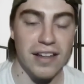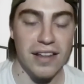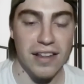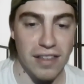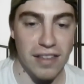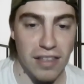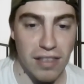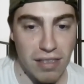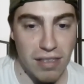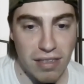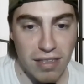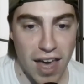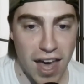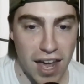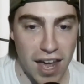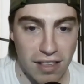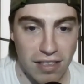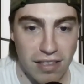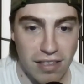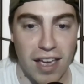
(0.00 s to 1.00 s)
is
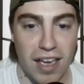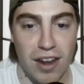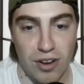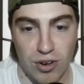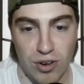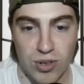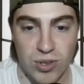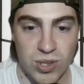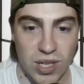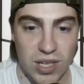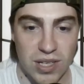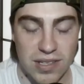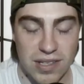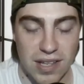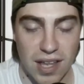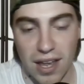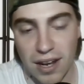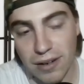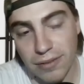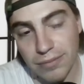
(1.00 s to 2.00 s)
Enes Kanter
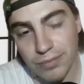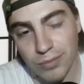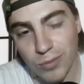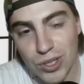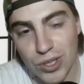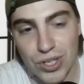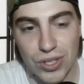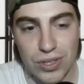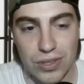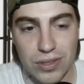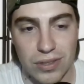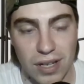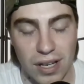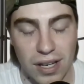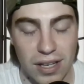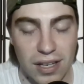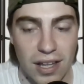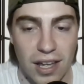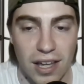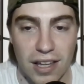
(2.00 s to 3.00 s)
6'10", which,
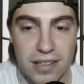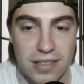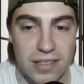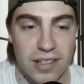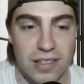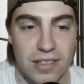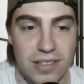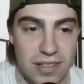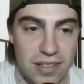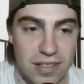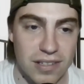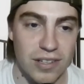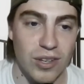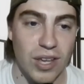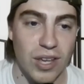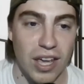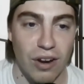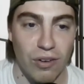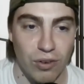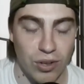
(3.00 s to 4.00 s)
yeah, I guess that's, you
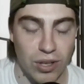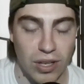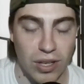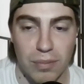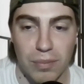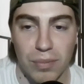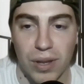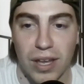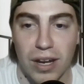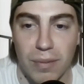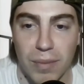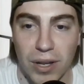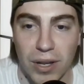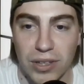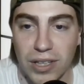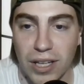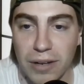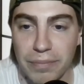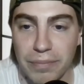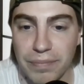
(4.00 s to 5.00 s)
can't really complain about
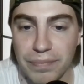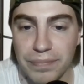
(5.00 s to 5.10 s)
that.